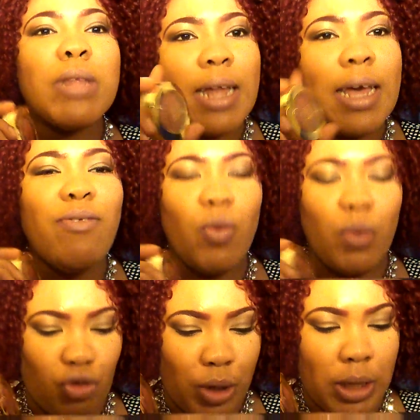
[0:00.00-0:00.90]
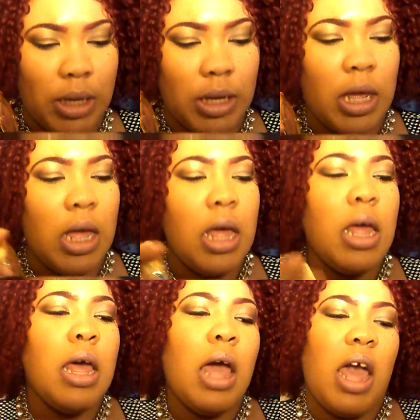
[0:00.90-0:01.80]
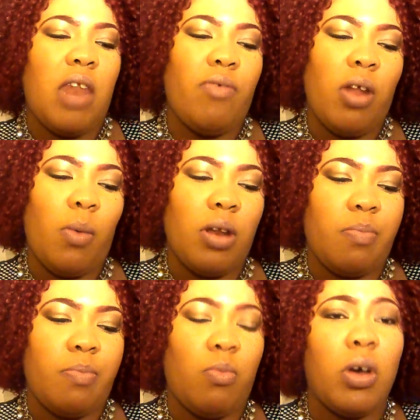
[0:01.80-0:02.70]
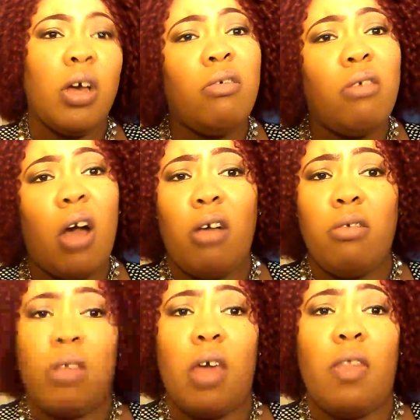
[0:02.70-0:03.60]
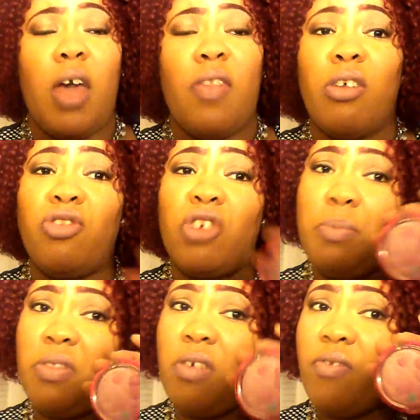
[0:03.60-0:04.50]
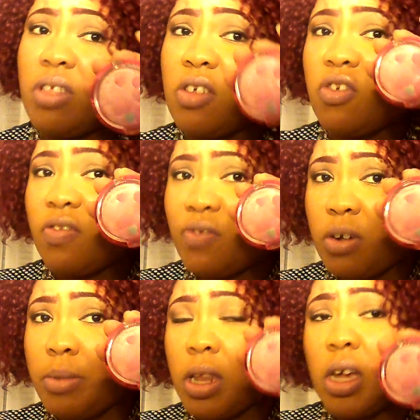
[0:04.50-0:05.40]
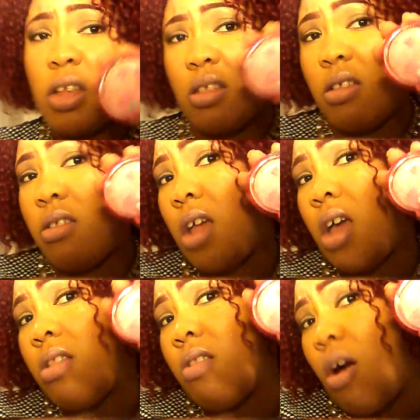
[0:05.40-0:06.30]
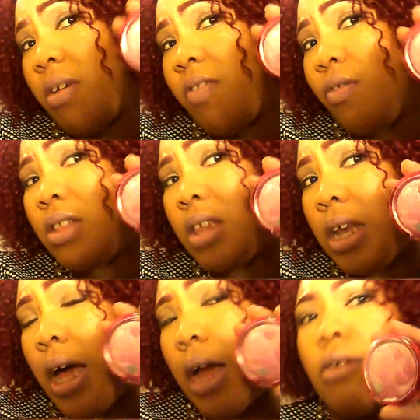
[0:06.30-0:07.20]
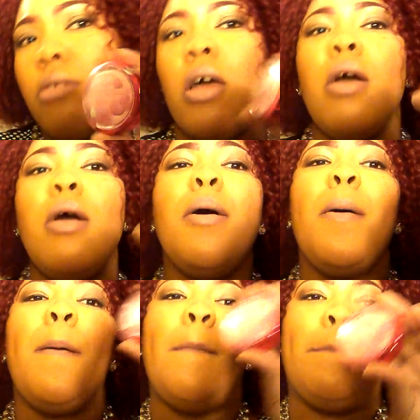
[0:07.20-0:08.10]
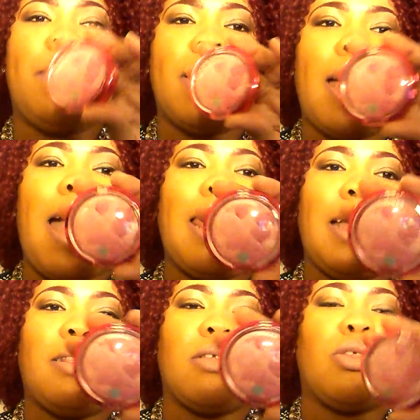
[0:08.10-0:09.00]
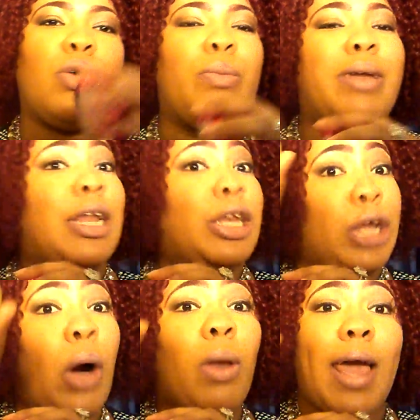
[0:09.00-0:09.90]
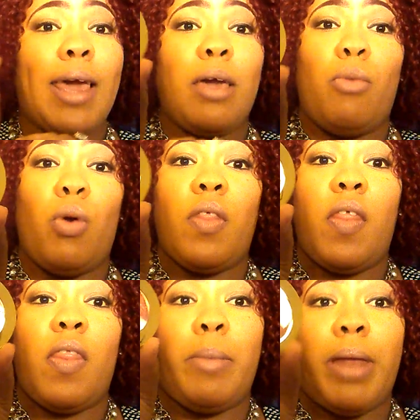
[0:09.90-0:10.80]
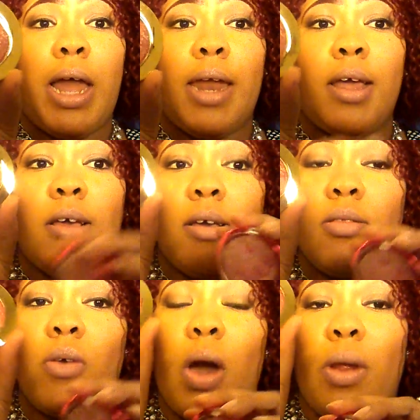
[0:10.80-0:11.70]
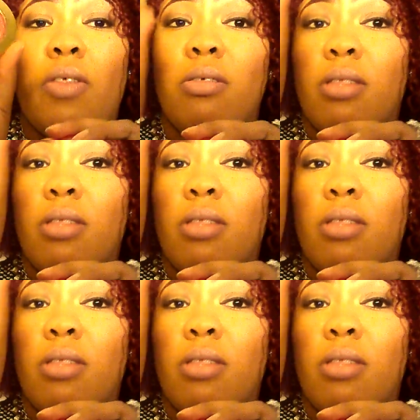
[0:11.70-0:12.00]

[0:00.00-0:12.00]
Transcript: they give you what you need. And if you don't want to, well, I'll say that. They're cheaper than Physicians Formula because this is like almost $14. But I like this too. But I don't like it more than the Milani. So I'd rather